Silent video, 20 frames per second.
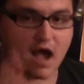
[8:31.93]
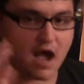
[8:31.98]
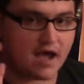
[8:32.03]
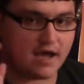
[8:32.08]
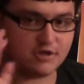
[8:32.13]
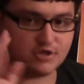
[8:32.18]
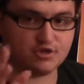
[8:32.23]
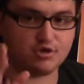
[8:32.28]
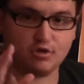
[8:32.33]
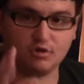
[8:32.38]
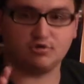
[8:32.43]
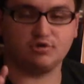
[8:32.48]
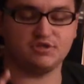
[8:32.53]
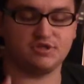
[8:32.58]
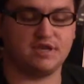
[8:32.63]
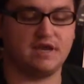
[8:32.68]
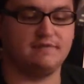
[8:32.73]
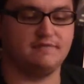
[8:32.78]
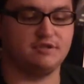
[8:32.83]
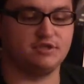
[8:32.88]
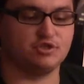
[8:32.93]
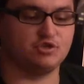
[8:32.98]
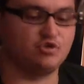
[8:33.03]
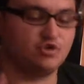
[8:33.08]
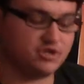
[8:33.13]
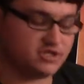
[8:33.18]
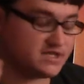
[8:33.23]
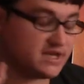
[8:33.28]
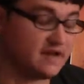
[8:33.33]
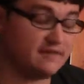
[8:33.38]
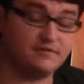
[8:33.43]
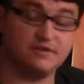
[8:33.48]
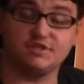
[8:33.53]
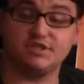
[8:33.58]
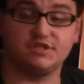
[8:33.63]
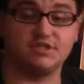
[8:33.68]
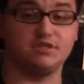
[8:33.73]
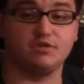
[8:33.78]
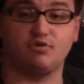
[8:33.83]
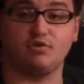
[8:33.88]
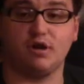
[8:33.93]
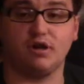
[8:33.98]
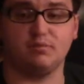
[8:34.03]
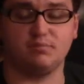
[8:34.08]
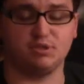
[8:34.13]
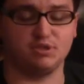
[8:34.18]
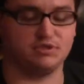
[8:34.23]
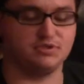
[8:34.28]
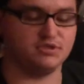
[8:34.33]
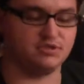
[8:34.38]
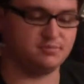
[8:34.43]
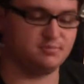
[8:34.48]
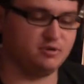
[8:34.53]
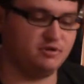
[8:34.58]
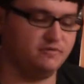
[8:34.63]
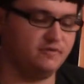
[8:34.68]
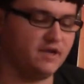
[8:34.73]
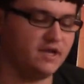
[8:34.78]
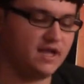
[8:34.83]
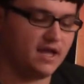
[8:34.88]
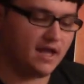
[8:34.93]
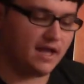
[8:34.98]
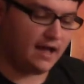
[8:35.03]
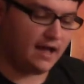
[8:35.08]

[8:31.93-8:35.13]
I saw Chris Evans. Chris Evans is incredible in this movie.